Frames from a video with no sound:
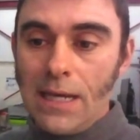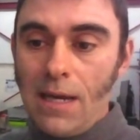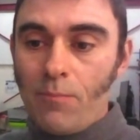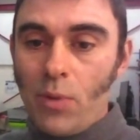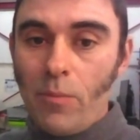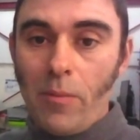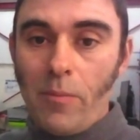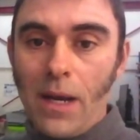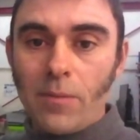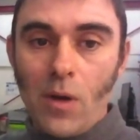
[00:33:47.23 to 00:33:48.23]
a
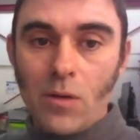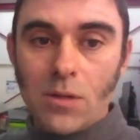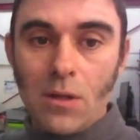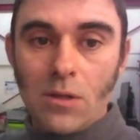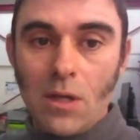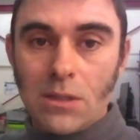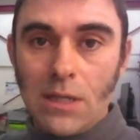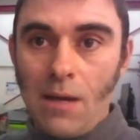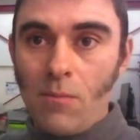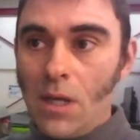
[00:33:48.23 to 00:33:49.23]
permanent mag motor that
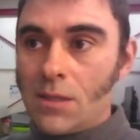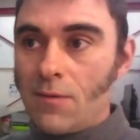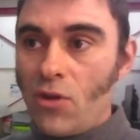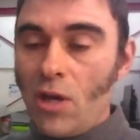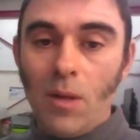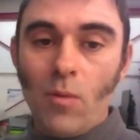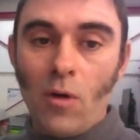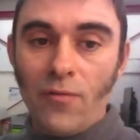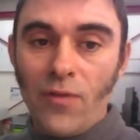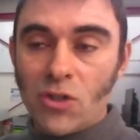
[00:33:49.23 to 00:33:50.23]
um, is more
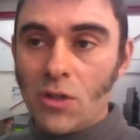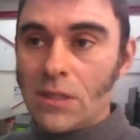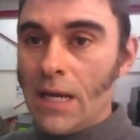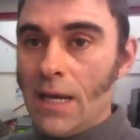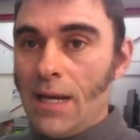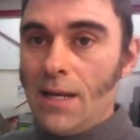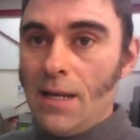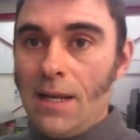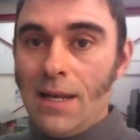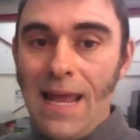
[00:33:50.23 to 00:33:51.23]
efficient
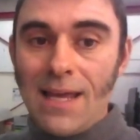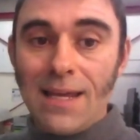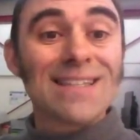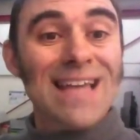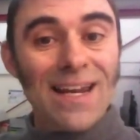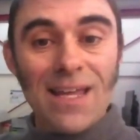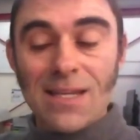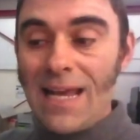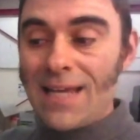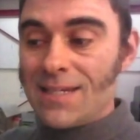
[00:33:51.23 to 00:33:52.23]
exactly there's
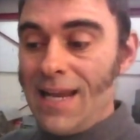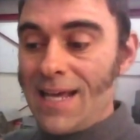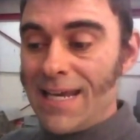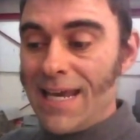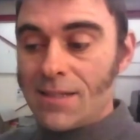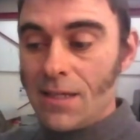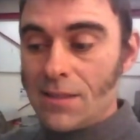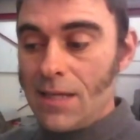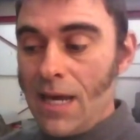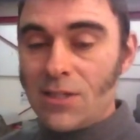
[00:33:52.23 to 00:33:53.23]
less less heat that's uh,
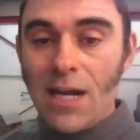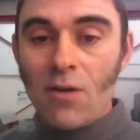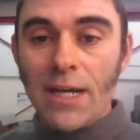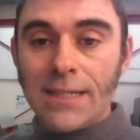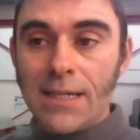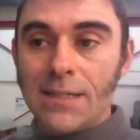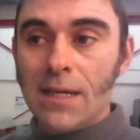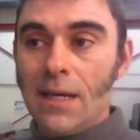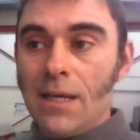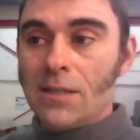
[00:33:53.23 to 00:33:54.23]
generated
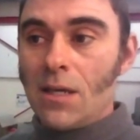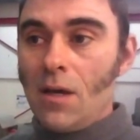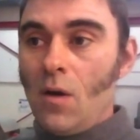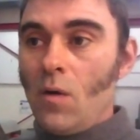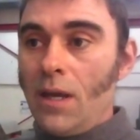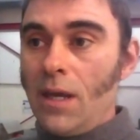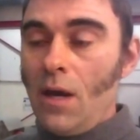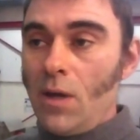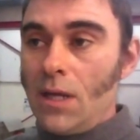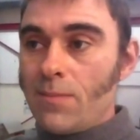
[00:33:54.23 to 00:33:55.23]
so you know
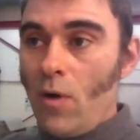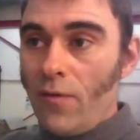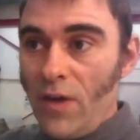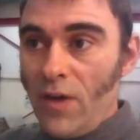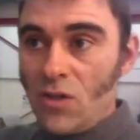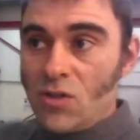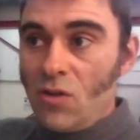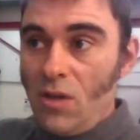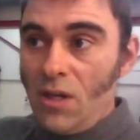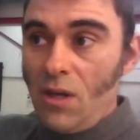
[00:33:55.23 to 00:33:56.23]
it's more efficient so that
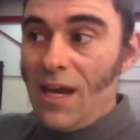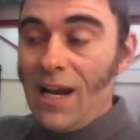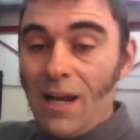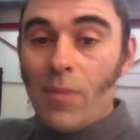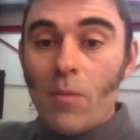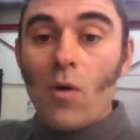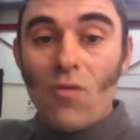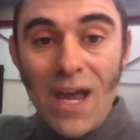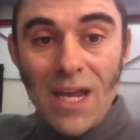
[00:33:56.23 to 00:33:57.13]
you get a little bit more range